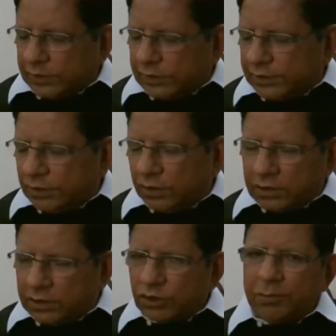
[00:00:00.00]
In
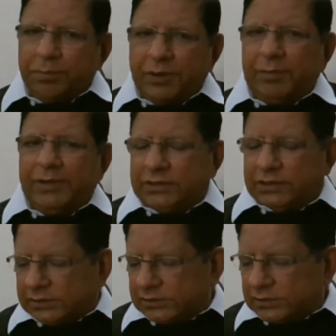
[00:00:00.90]
order to implement
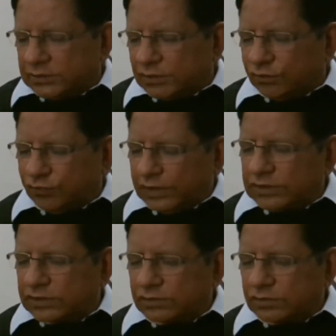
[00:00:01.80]
this, the
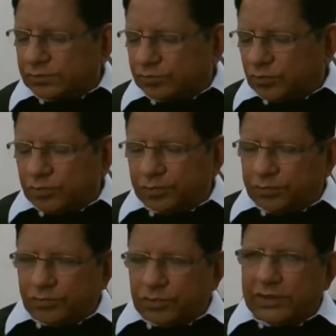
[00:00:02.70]
first
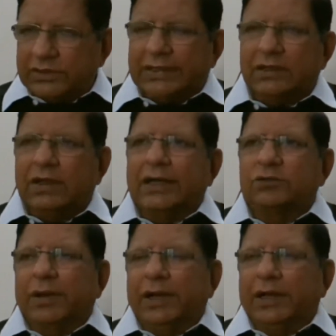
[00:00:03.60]
that
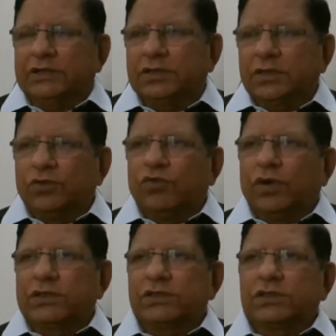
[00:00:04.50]
large banks
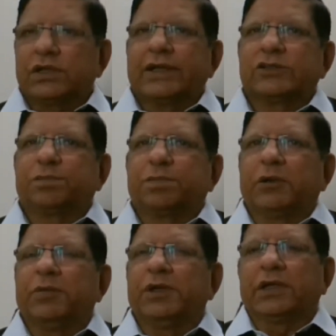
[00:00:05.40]
was
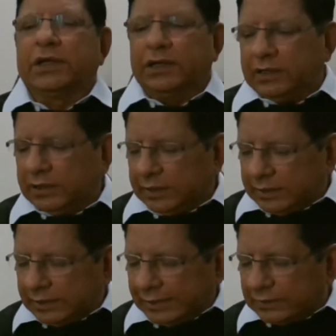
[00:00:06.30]
experimented in
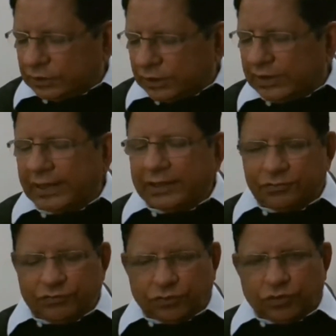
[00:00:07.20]

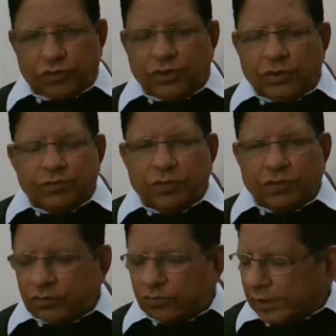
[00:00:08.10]
93-94
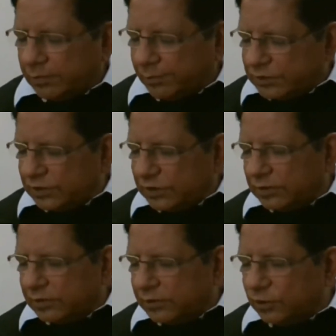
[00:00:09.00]
by
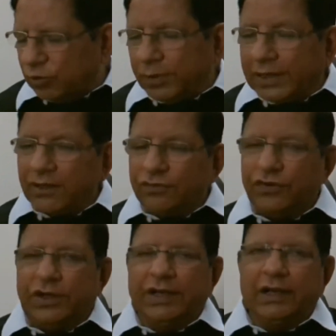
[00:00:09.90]
merging New Bank of
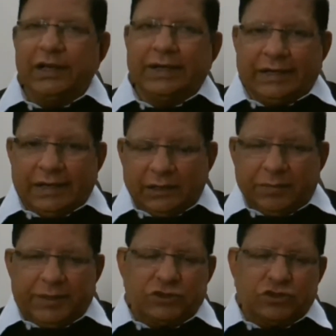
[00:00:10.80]
India, a
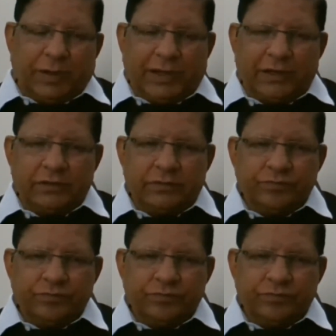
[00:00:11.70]
Delhi-based bank,